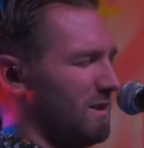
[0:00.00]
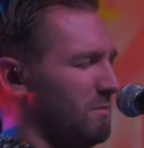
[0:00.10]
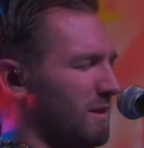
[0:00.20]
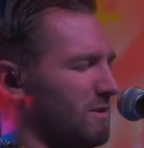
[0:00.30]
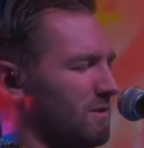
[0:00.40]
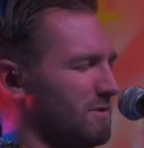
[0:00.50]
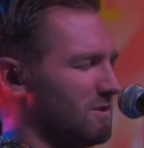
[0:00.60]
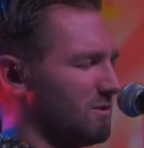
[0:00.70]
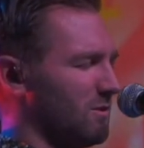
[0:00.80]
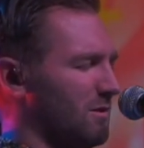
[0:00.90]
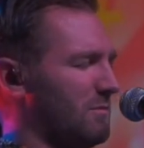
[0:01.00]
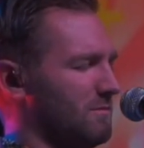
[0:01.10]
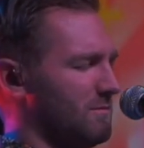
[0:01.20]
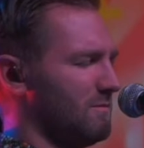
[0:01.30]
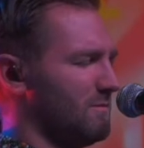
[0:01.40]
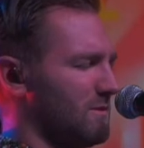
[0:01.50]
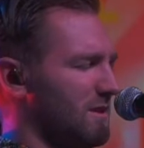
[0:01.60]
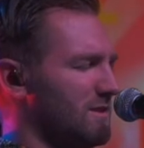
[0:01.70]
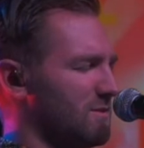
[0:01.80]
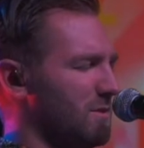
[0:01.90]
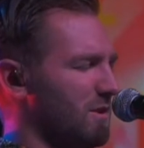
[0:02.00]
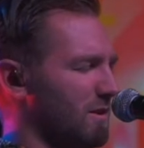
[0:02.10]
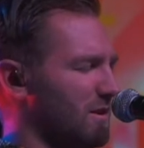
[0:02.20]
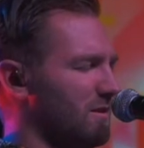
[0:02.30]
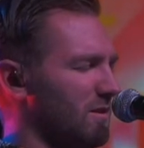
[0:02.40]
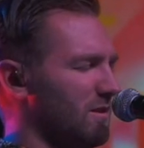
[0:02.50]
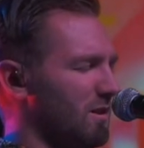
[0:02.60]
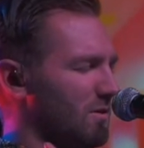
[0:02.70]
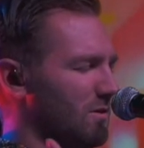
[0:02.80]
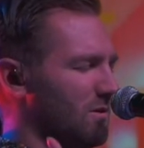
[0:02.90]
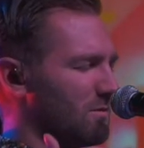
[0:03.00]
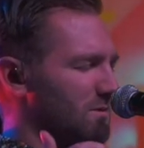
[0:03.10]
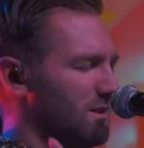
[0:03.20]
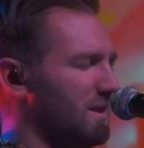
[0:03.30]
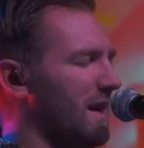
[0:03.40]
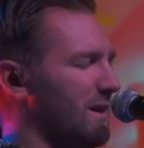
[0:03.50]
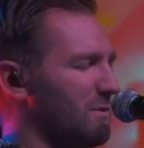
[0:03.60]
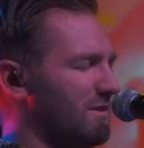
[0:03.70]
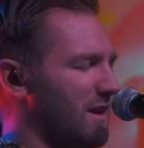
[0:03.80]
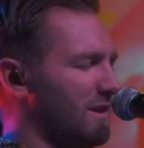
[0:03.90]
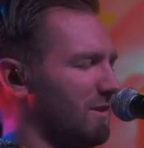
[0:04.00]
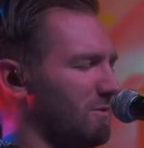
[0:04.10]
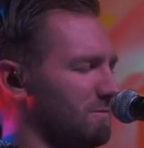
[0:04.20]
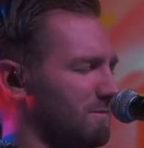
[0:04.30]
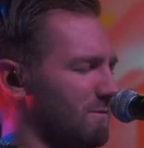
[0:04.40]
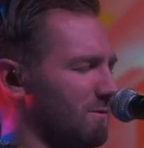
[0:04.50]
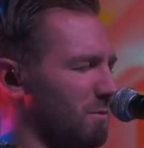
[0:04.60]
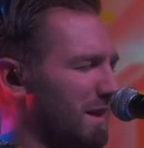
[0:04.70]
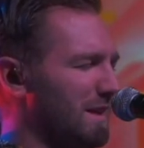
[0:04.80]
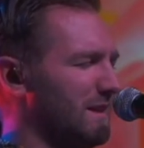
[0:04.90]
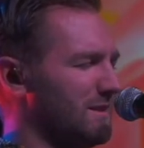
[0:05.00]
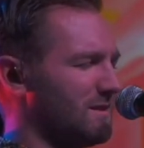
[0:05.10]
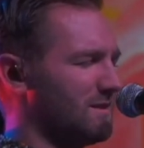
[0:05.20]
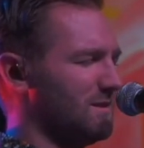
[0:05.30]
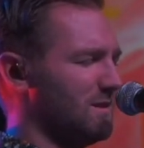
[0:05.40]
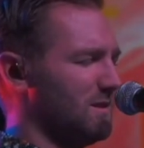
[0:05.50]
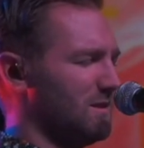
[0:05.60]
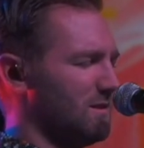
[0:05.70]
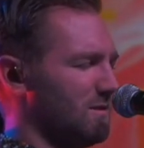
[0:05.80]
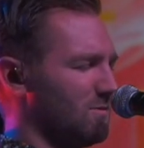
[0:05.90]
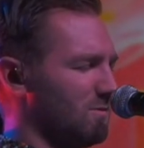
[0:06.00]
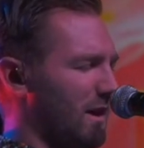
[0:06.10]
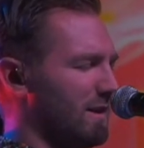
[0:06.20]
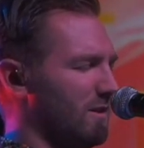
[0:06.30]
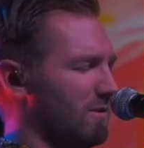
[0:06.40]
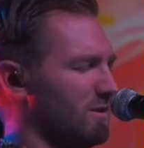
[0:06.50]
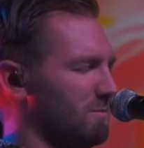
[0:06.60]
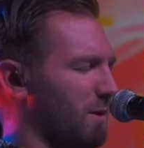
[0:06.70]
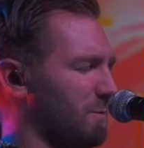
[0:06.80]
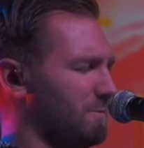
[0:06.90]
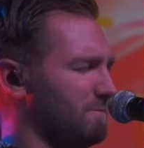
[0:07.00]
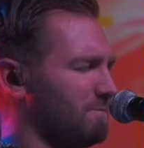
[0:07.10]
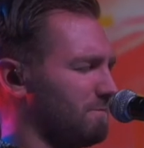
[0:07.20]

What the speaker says: in the middle of a storm. Jesus, we are here today, and we thank you for meeting us right here in this moment.